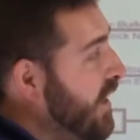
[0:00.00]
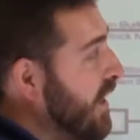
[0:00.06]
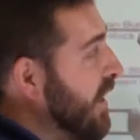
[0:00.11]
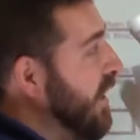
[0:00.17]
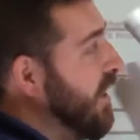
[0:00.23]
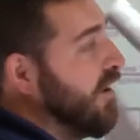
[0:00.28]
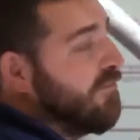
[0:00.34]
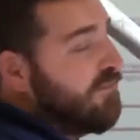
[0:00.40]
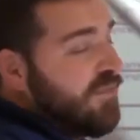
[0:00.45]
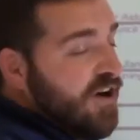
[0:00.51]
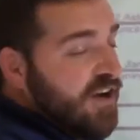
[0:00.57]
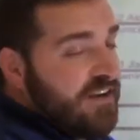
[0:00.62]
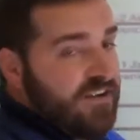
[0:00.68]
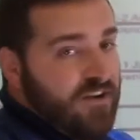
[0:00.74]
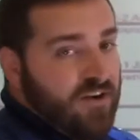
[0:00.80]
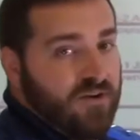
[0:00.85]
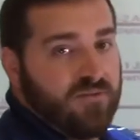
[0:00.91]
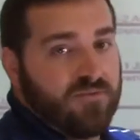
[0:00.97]

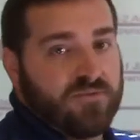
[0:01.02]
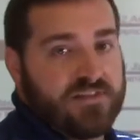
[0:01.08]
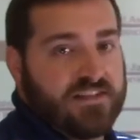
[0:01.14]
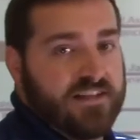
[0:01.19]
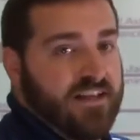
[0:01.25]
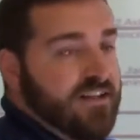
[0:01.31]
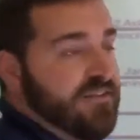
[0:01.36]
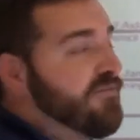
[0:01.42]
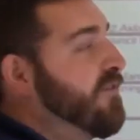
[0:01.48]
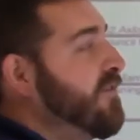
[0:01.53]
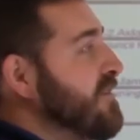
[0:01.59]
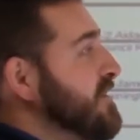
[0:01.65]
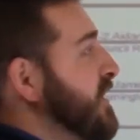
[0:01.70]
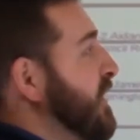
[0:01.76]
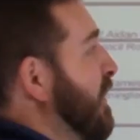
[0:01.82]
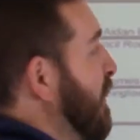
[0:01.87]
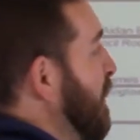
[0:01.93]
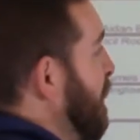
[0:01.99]
But we'll see
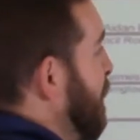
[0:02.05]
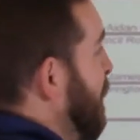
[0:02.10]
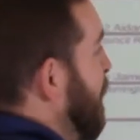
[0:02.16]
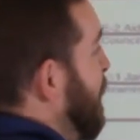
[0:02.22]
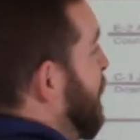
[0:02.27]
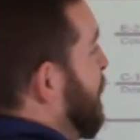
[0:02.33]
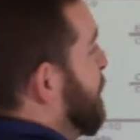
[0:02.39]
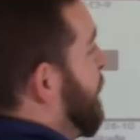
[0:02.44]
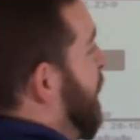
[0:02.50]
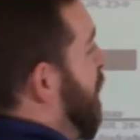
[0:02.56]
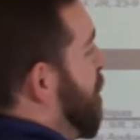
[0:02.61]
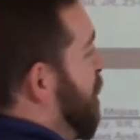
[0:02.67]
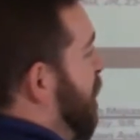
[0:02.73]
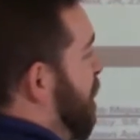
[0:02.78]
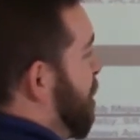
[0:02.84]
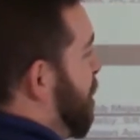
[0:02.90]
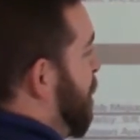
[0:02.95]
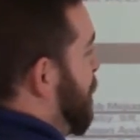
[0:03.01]
first thing on Saturday
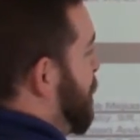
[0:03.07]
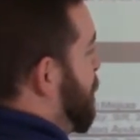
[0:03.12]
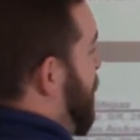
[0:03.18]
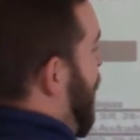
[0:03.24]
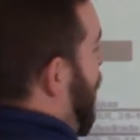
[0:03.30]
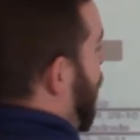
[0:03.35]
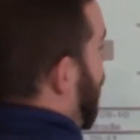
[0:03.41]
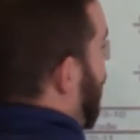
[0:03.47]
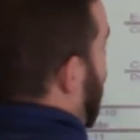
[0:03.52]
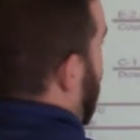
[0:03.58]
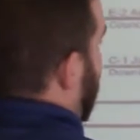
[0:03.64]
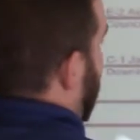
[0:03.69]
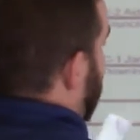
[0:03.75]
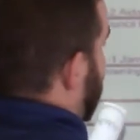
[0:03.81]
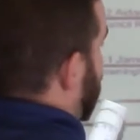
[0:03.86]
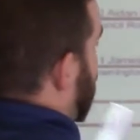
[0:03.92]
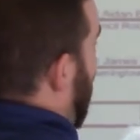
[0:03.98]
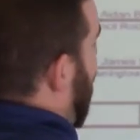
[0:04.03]
morning, first round.
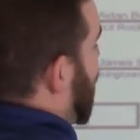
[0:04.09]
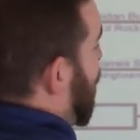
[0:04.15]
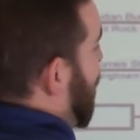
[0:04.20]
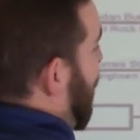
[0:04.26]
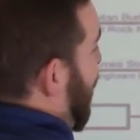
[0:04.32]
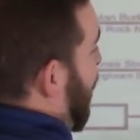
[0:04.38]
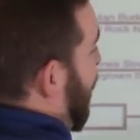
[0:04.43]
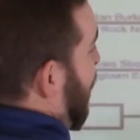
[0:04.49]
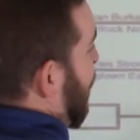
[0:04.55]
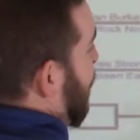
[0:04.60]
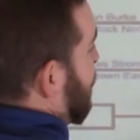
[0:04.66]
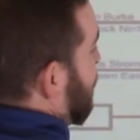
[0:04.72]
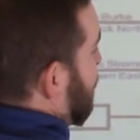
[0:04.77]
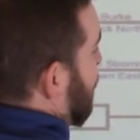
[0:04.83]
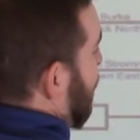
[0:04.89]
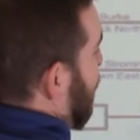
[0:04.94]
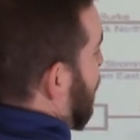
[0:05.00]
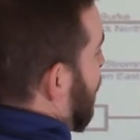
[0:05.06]
We have Stromer
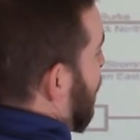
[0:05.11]
Mejias.